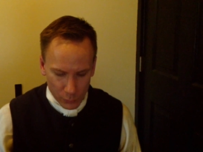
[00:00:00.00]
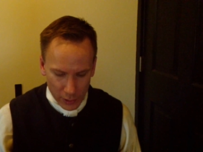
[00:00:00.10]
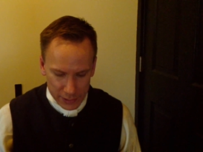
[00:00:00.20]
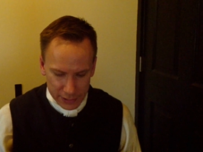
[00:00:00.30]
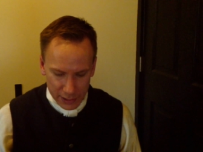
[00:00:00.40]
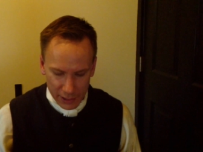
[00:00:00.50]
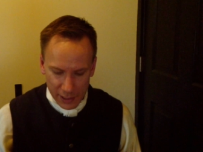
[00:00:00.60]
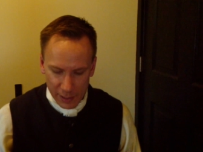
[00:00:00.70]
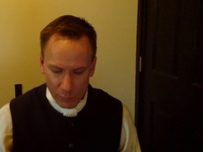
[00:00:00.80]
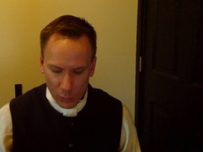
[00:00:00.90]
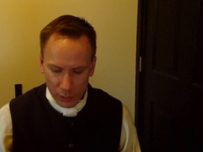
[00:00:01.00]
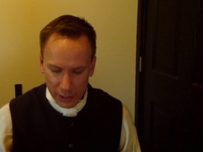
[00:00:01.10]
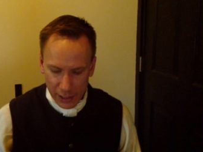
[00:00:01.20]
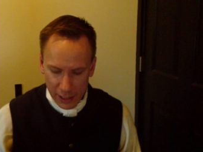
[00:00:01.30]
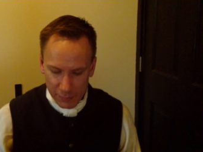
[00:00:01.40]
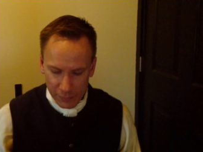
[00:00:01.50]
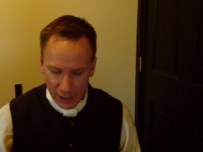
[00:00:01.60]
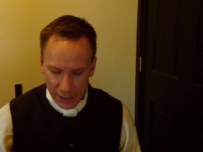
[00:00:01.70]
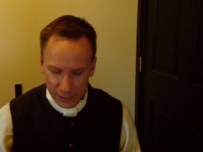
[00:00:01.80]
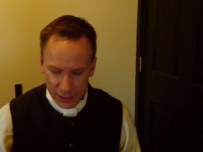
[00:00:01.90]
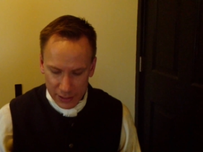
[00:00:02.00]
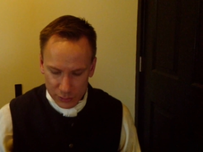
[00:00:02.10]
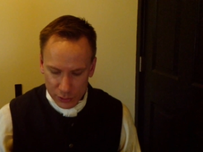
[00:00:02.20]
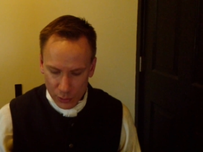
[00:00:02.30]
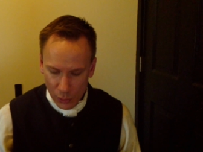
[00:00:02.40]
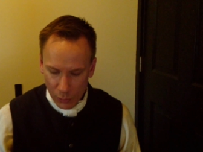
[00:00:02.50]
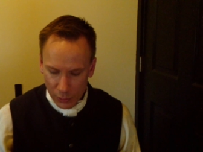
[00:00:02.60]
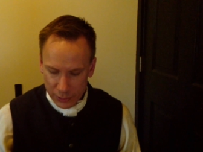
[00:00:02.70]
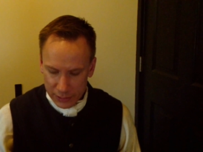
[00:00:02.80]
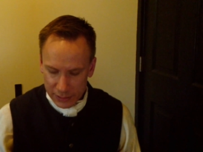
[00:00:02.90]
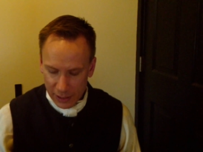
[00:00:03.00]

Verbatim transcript: one Sunday morning, he found his two horses